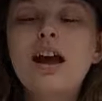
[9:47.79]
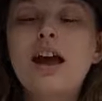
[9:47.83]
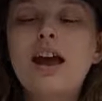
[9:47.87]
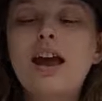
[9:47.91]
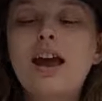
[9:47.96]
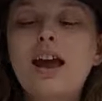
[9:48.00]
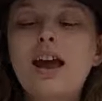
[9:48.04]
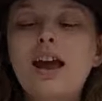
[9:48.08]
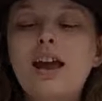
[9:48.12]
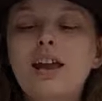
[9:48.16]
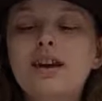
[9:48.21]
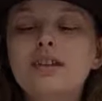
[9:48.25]

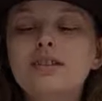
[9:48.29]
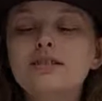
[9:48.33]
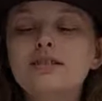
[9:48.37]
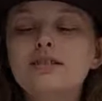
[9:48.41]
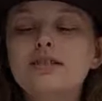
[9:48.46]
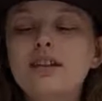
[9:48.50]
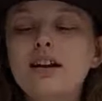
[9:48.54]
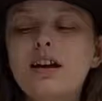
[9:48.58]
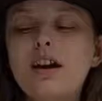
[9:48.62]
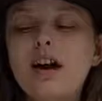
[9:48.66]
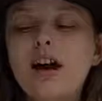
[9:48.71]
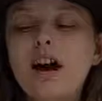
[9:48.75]
And
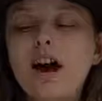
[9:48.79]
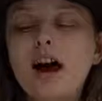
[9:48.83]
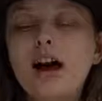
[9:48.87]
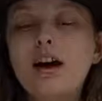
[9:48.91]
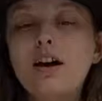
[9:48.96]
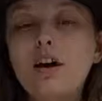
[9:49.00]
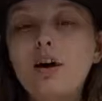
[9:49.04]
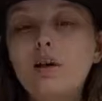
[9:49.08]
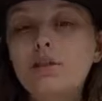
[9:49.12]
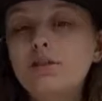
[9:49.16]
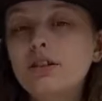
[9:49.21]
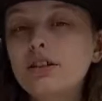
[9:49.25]
I
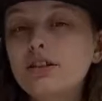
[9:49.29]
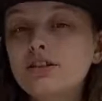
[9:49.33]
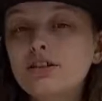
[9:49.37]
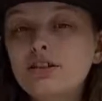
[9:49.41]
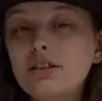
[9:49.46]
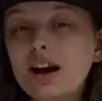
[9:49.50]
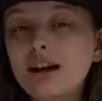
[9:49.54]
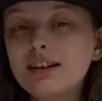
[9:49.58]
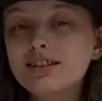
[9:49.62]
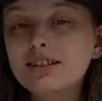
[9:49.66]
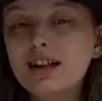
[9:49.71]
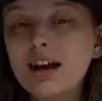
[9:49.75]
hope that you
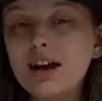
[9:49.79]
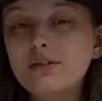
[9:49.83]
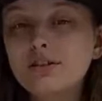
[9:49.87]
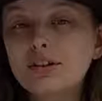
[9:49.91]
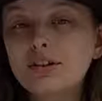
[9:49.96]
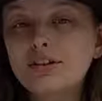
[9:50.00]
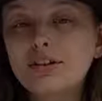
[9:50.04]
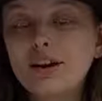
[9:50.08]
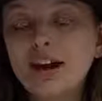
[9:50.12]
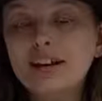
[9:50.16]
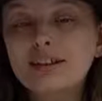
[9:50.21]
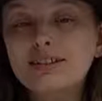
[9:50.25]
guys have a
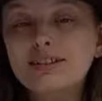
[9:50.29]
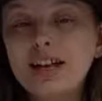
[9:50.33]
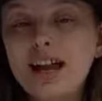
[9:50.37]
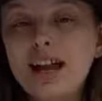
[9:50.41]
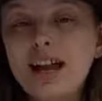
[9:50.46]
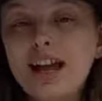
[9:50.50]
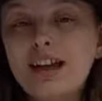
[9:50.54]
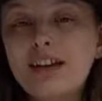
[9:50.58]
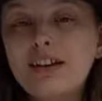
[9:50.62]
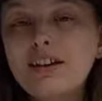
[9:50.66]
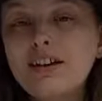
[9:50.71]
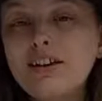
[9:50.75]
great
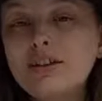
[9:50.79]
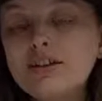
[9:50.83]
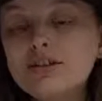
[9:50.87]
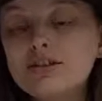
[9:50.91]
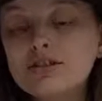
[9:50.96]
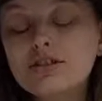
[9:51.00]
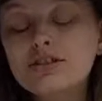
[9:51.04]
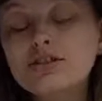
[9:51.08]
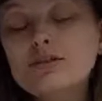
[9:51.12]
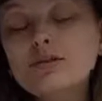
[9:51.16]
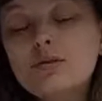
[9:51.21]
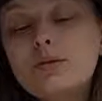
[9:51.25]
day.
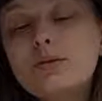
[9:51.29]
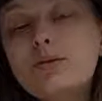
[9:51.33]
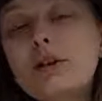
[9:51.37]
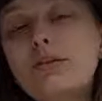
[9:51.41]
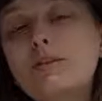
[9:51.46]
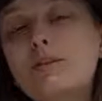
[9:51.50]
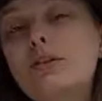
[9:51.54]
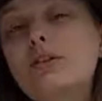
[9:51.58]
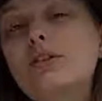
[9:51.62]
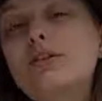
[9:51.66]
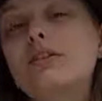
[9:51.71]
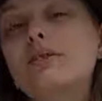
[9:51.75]
Just
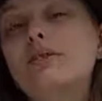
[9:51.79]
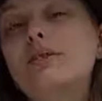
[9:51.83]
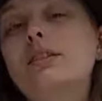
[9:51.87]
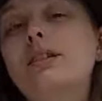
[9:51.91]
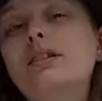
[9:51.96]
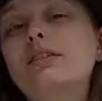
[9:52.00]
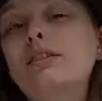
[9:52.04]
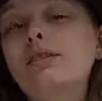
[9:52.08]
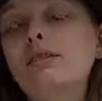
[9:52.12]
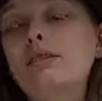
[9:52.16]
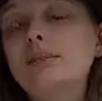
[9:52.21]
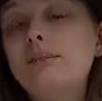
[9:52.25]
remember, the
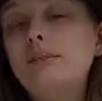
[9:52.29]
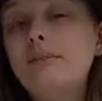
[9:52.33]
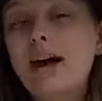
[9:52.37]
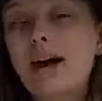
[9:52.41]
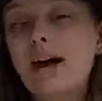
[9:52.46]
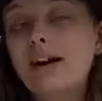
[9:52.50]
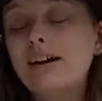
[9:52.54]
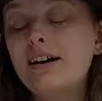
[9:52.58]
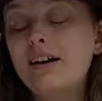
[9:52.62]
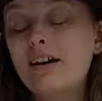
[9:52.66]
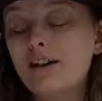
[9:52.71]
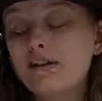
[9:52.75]
rhythm
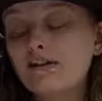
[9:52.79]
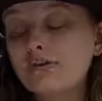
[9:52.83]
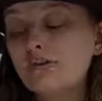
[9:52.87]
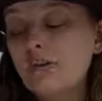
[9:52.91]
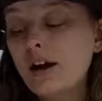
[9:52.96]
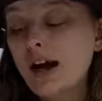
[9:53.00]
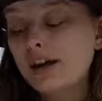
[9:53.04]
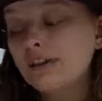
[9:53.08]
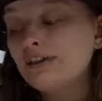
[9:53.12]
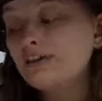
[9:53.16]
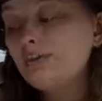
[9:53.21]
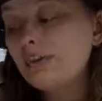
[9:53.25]
of
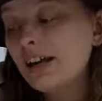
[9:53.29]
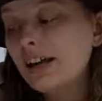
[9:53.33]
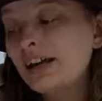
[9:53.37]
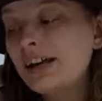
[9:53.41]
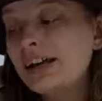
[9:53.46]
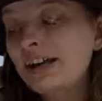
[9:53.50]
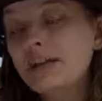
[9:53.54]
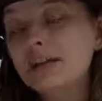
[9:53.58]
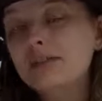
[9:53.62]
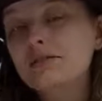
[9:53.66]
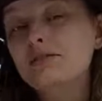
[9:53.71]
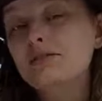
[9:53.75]
rattle
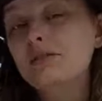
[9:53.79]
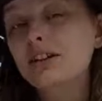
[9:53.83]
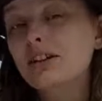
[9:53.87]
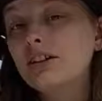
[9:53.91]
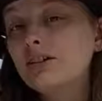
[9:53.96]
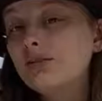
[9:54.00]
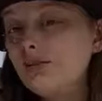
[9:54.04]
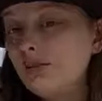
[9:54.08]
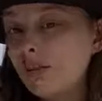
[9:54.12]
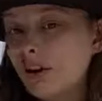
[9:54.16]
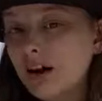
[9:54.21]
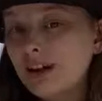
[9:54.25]
making is very
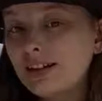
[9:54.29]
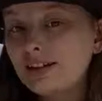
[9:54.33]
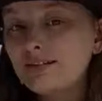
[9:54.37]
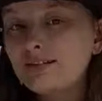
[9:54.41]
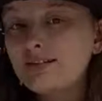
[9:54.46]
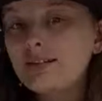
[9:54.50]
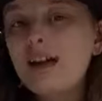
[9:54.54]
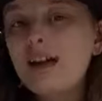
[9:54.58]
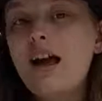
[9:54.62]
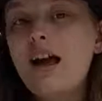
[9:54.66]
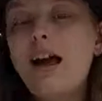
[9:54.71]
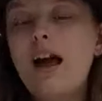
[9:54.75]
fun.
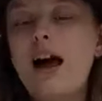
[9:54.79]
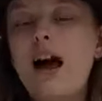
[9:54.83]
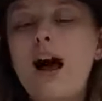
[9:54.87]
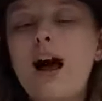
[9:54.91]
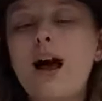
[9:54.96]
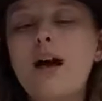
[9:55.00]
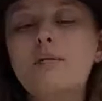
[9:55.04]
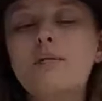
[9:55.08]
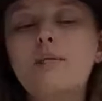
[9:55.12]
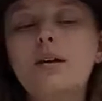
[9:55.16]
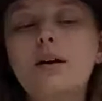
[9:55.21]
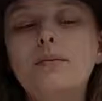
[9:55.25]

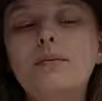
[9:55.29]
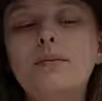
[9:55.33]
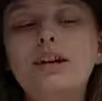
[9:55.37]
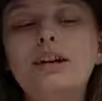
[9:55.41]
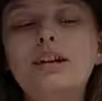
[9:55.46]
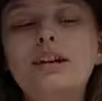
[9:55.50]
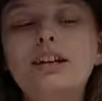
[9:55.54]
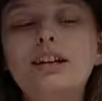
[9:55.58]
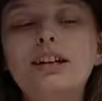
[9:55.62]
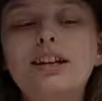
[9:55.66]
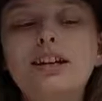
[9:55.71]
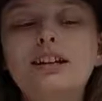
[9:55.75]

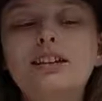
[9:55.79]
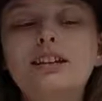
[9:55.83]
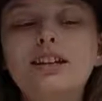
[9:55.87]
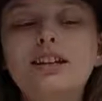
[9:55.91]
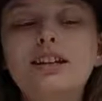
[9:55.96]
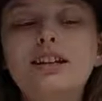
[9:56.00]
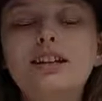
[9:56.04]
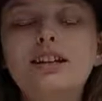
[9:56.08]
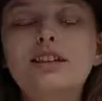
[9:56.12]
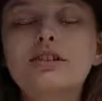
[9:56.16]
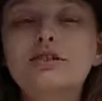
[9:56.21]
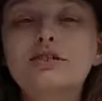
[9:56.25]
American Indian
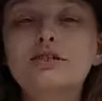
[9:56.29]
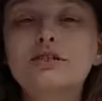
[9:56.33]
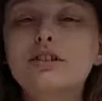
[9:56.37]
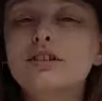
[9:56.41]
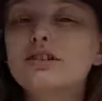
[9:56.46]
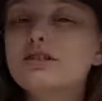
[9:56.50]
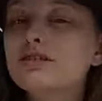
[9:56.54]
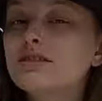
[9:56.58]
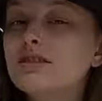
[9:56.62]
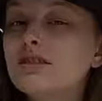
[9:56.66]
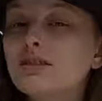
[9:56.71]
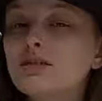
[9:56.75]
history is
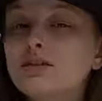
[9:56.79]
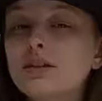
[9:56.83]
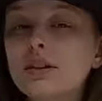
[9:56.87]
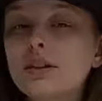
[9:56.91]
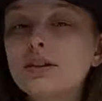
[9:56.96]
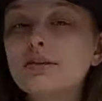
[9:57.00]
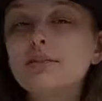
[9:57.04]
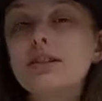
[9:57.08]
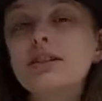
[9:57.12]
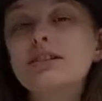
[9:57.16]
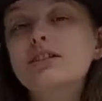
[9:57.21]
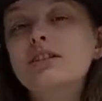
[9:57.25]
still very
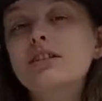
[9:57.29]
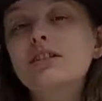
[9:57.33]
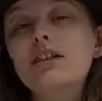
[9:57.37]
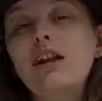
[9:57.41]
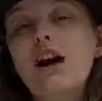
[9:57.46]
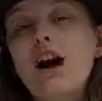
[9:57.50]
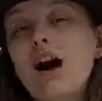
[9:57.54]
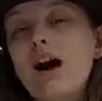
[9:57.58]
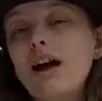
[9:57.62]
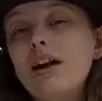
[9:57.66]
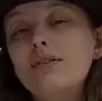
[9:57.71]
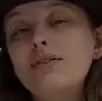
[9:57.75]
much
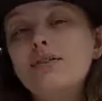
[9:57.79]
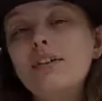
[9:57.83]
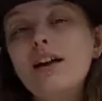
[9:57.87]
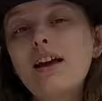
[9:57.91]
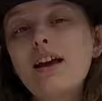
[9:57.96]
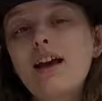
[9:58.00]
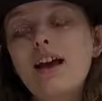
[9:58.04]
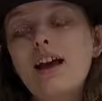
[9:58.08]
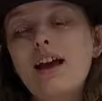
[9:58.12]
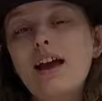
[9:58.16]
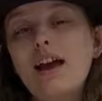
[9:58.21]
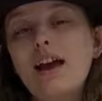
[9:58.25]
alive.
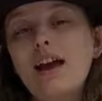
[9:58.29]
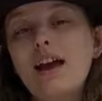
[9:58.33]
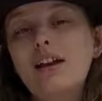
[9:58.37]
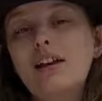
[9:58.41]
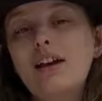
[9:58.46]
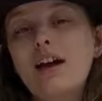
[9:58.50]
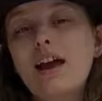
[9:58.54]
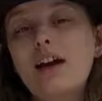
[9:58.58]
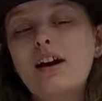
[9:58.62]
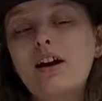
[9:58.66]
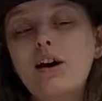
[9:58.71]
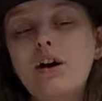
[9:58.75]
And
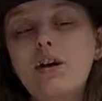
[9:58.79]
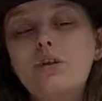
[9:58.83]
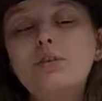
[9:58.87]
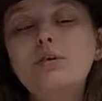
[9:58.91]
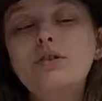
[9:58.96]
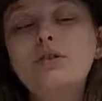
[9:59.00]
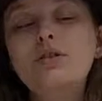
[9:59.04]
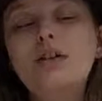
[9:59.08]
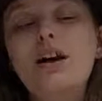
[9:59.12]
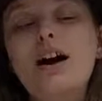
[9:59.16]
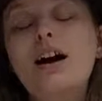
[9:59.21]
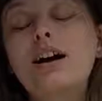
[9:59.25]
I hope
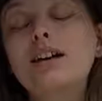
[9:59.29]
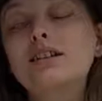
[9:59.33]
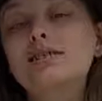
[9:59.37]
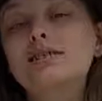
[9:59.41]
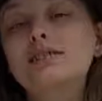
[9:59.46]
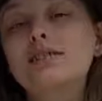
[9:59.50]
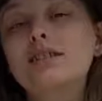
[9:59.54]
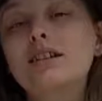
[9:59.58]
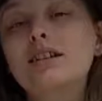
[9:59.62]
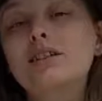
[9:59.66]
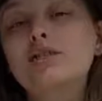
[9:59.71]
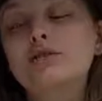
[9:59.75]
you guys
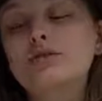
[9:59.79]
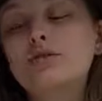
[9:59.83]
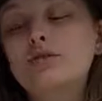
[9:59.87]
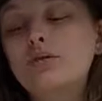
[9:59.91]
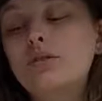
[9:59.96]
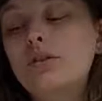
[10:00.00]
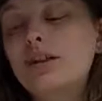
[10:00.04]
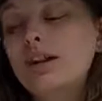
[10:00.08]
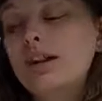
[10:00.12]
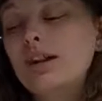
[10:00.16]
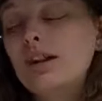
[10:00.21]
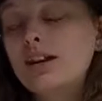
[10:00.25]

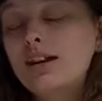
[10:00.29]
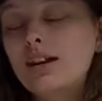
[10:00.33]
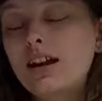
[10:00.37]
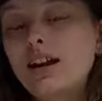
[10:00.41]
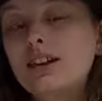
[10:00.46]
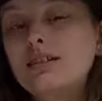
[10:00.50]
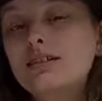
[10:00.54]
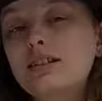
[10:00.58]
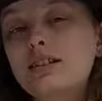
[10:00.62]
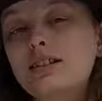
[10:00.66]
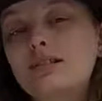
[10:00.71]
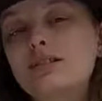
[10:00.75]
enjoy
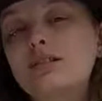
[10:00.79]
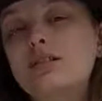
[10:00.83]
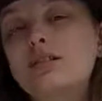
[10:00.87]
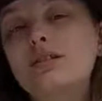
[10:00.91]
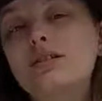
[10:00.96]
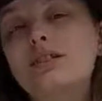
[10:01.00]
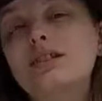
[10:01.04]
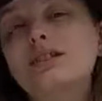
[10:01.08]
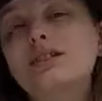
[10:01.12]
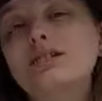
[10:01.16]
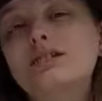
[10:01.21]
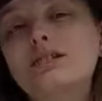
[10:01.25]
connecting to
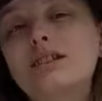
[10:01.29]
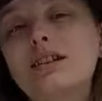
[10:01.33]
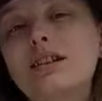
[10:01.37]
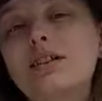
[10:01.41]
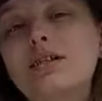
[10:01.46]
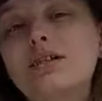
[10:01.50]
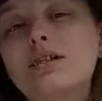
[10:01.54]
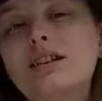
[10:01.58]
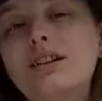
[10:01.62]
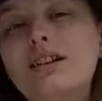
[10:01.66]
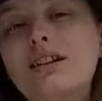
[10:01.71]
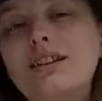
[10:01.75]
it.
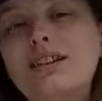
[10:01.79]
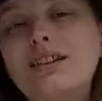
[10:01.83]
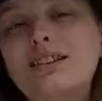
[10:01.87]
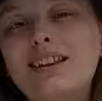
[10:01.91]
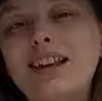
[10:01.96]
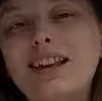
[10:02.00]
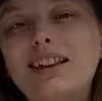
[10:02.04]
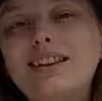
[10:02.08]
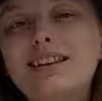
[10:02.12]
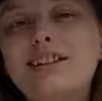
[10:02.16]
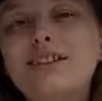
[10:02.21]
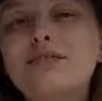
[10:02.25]
So,
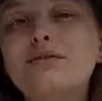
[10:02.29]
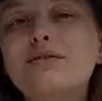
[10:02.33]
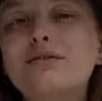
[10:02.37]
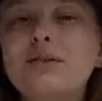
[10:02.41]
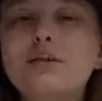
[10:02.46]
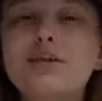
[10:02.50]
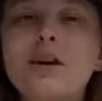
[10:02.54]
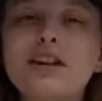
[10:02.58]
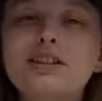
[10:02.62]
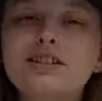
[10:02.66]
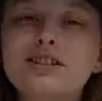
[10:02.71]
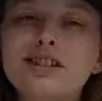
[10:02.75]
thank you for
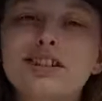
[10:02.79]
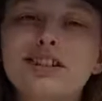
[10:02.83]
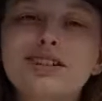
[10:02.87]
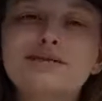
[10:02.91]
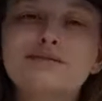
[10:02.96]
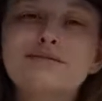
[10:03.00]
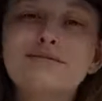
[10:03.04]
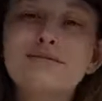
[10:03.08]
watching.